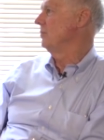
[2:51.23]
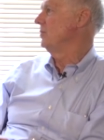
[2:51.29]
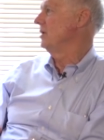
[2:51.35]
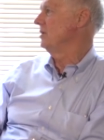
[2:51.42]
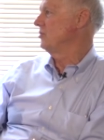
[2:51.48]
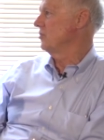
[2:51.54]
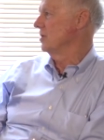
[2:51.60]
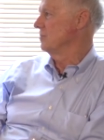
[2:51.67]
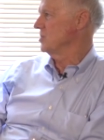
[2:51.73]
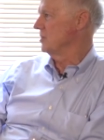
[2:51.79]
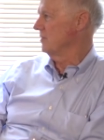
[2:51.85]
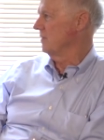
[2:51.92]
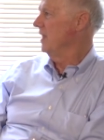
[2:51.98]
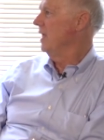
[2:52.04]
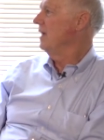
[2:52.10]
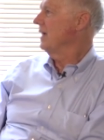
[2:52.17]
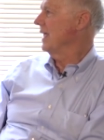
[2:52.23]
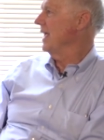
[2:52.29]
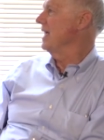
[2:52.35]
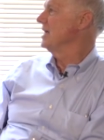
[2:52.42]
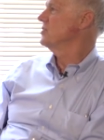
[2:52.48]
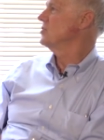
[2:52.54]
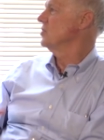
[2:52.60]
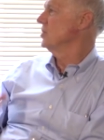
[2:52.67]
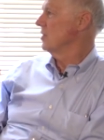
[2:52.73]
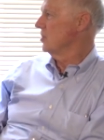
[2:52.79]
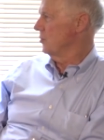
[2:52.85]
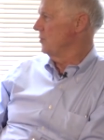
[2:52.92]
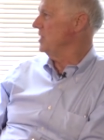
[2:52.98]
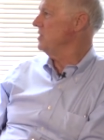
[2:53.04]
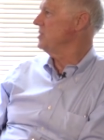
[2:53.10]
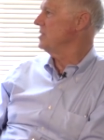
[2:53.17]
I mean, in terms of cancer,
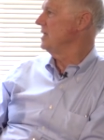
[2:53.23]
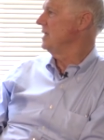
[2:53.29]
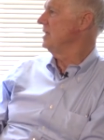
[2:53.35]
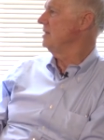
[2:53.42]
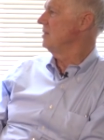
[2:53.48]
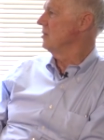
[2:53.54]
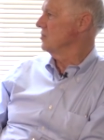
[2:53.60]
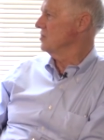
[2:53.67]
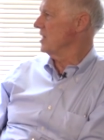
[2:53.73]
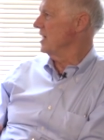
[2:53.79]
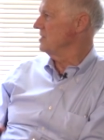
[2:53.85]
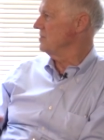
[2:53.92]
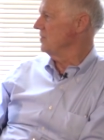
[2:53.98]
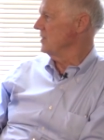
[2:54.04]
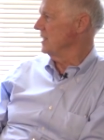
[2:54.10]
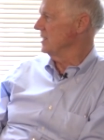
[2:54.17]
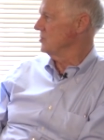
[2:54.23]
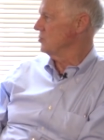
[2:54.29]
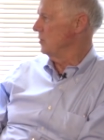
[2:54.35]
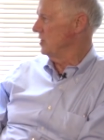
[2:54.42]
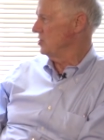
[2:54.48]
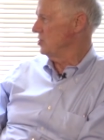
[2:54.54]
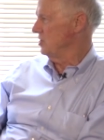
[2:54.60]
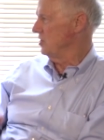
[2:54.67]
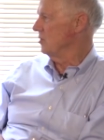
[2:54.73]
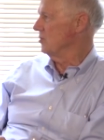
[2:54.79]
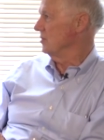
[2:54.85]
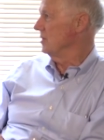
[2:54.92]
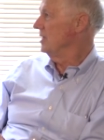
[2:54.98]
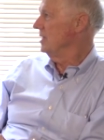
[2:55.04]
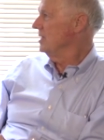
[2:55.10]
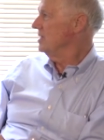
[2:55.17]
obesity, those kinds of things, which you
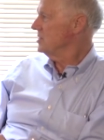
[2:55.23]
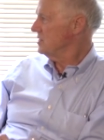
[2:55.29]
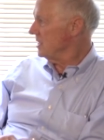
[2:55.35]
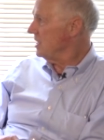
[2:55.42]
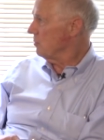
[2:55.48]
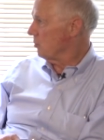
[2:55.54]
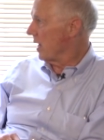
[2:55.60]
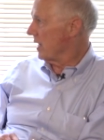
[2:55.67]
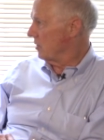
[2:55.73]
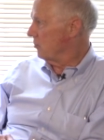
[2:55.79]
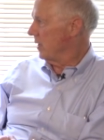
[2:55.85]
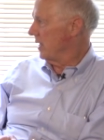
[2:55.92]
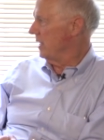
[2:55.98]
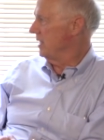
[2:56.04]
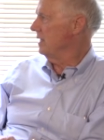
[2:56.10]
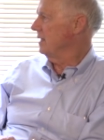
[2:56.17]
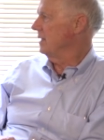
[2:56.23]
don't see right away.